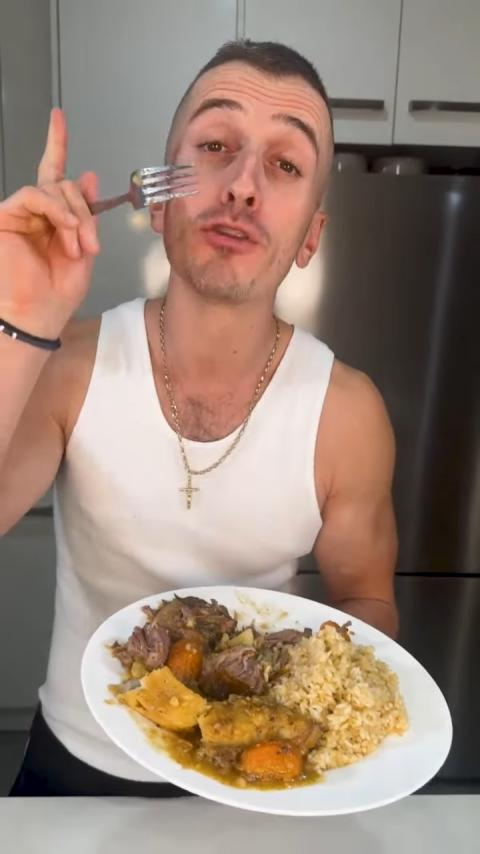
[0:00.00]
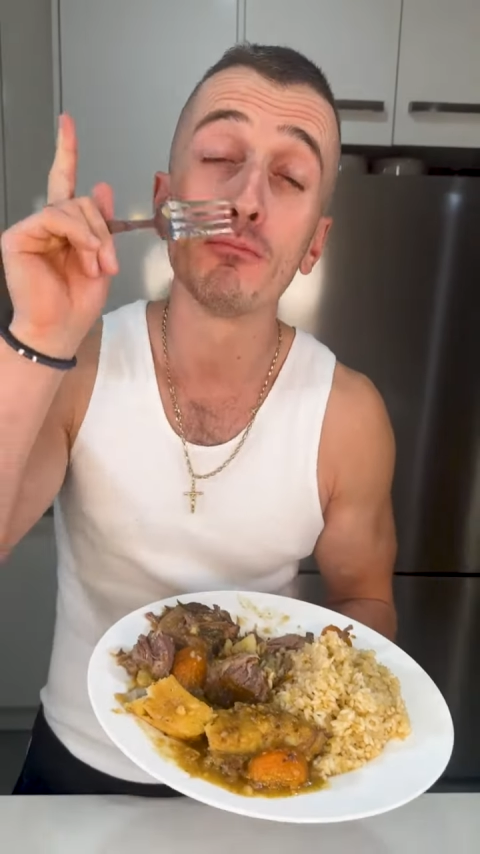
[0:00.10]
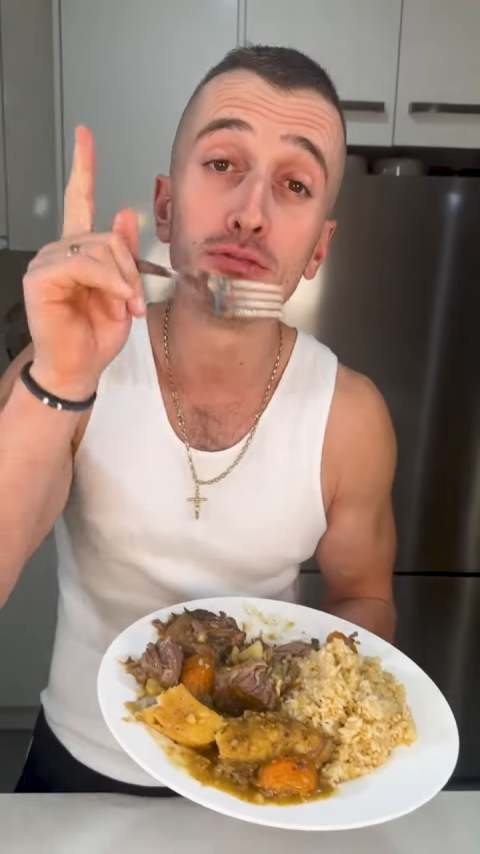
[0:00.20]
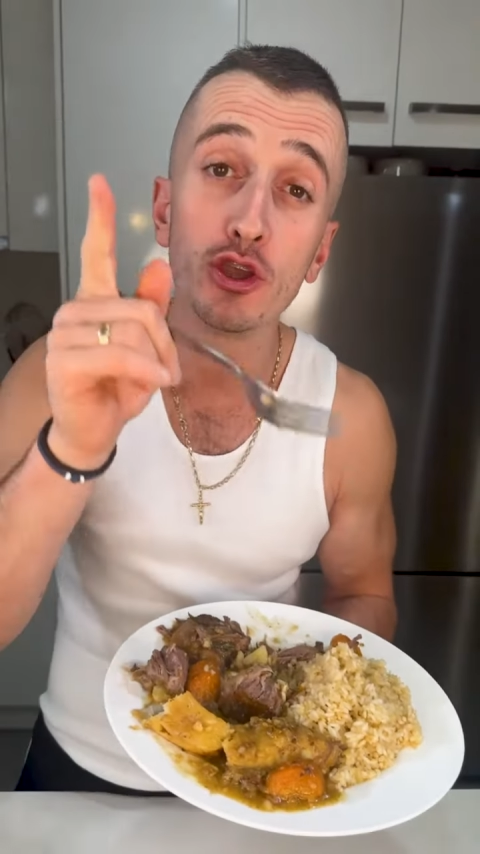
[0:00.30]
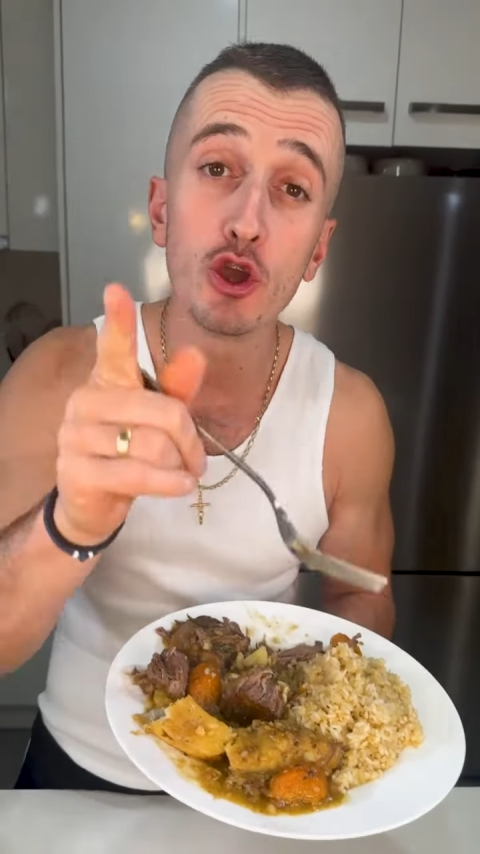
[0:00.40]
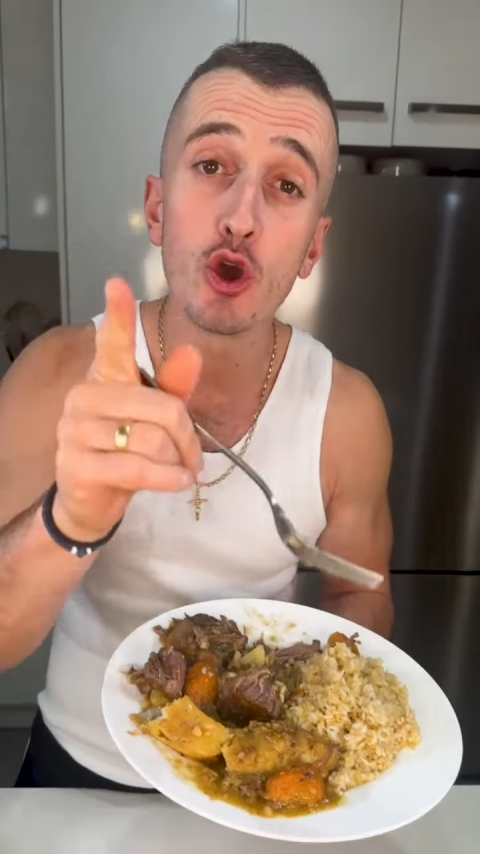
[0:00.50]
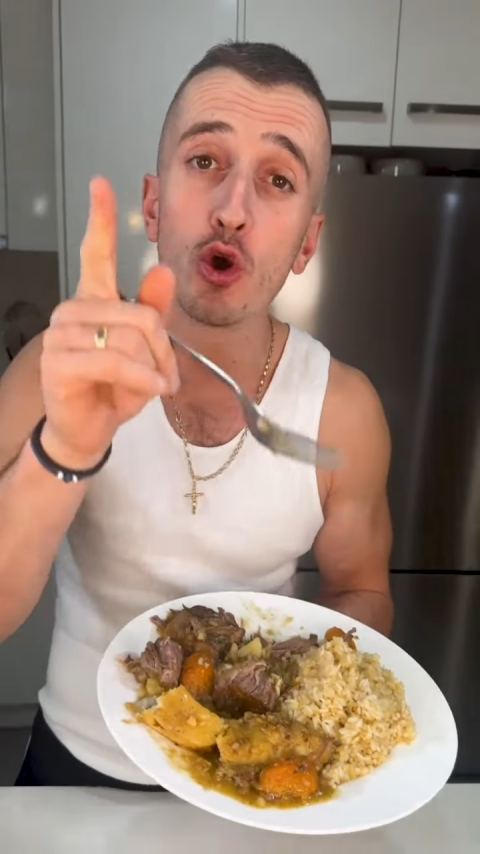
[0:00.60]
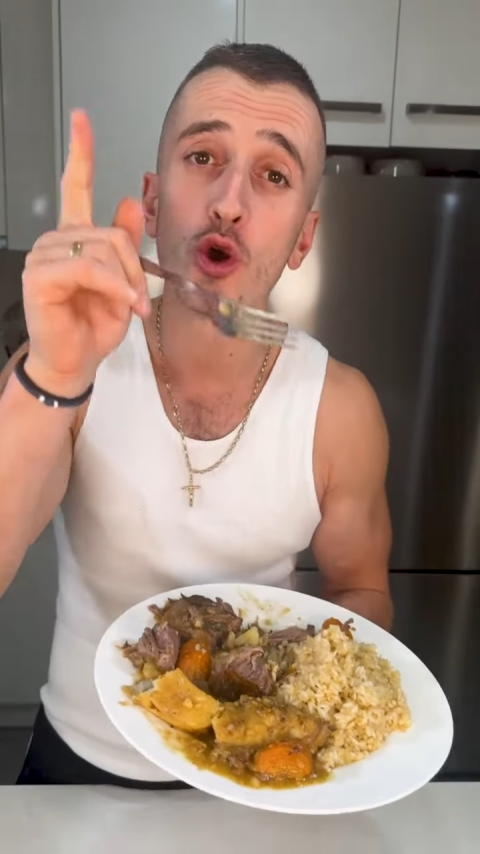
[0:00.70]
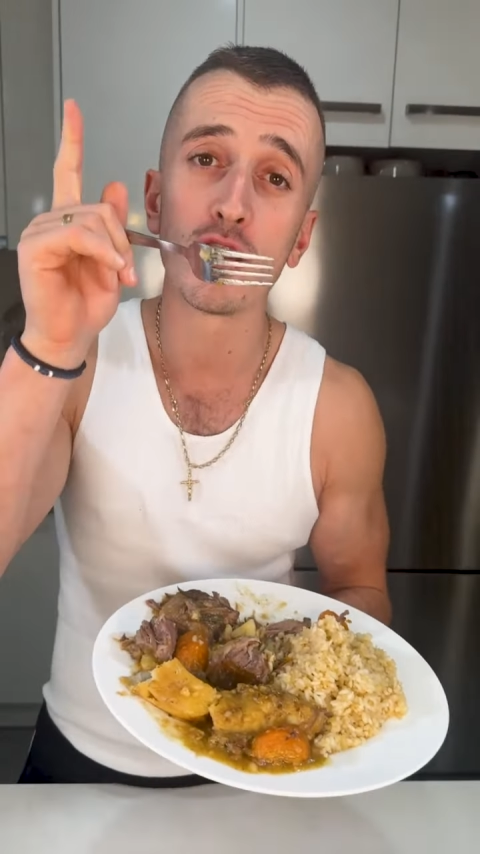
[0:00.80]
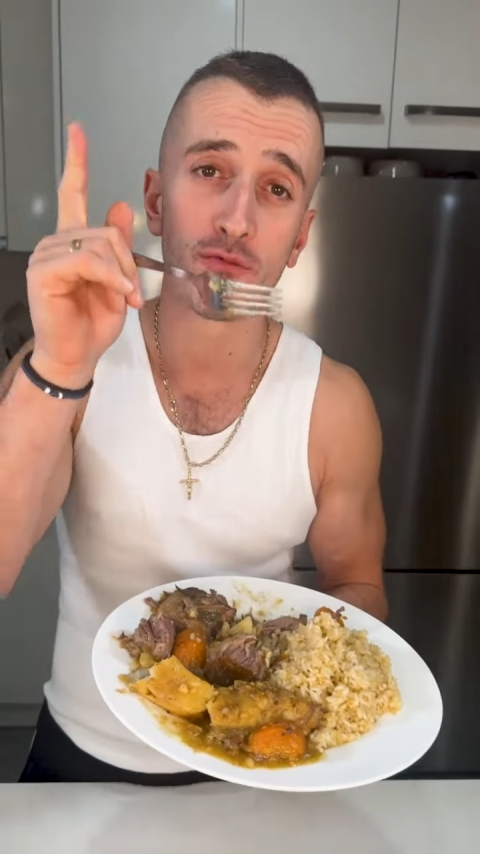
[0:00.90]

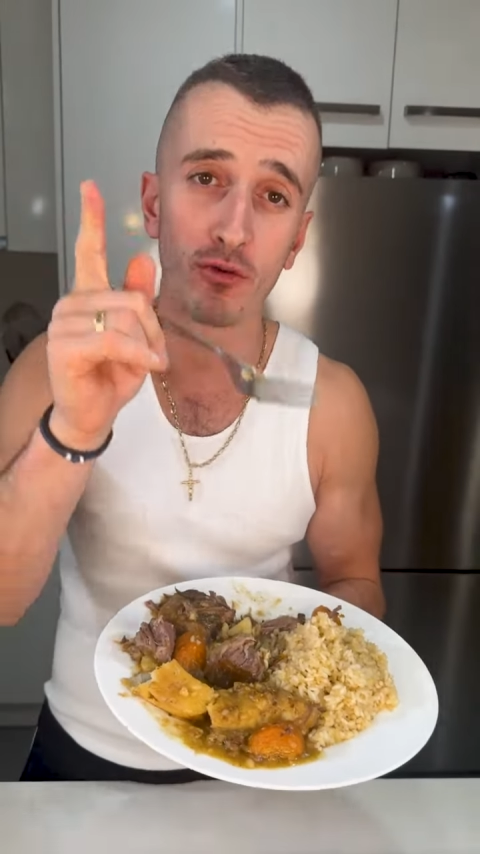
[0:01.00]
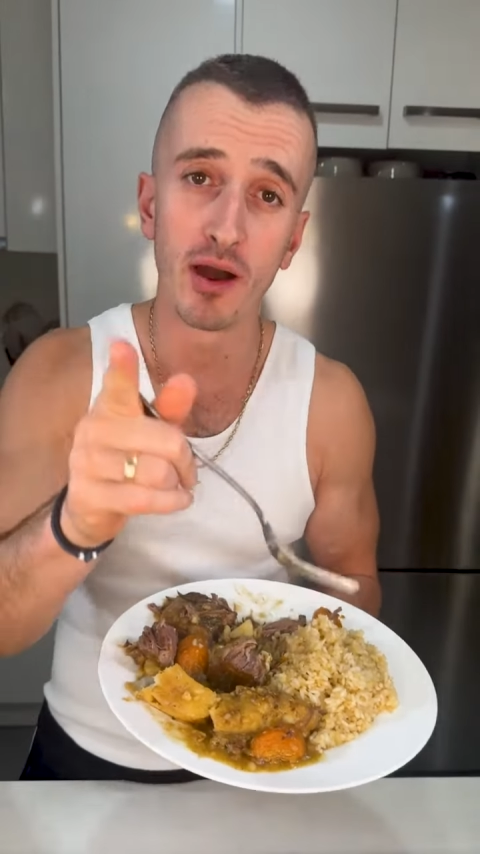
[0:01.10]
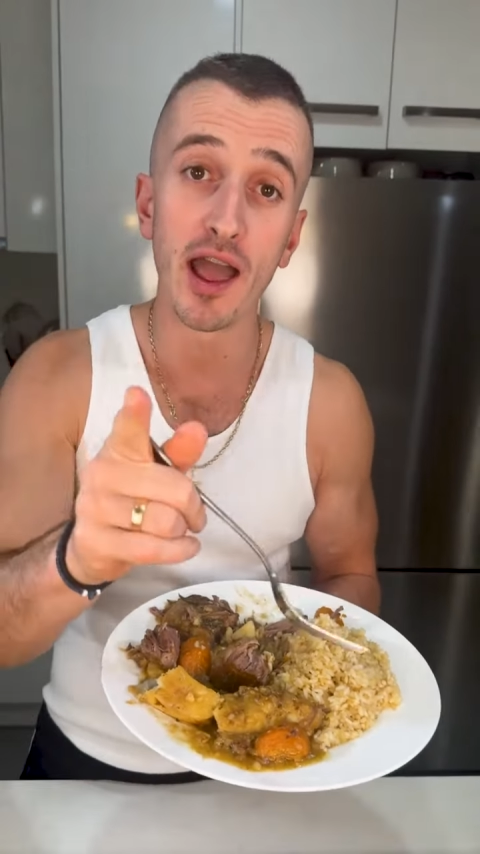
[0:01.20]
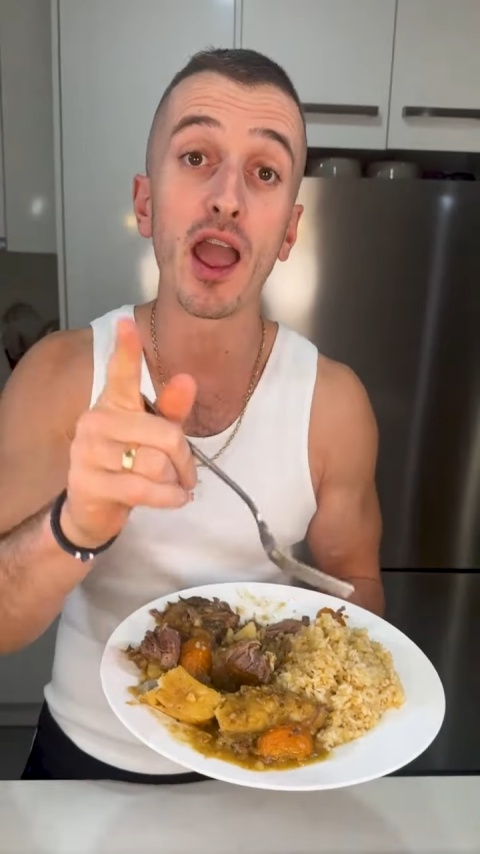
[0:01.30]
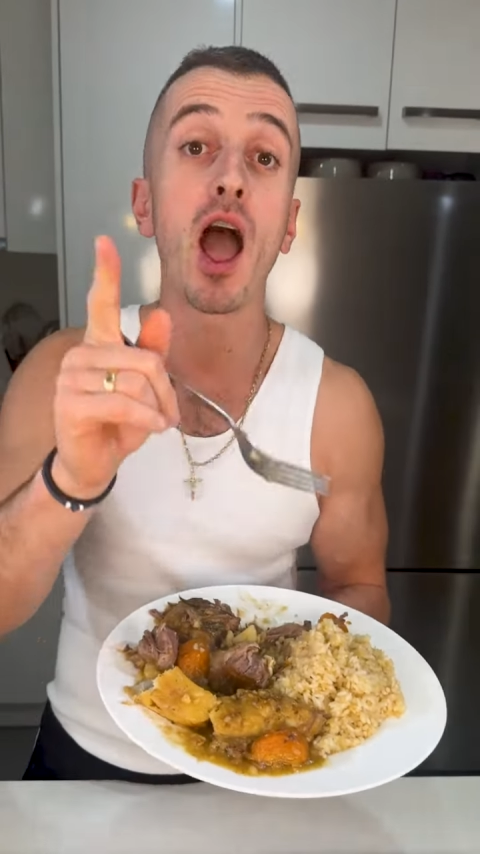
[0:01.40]
beautiful, mate.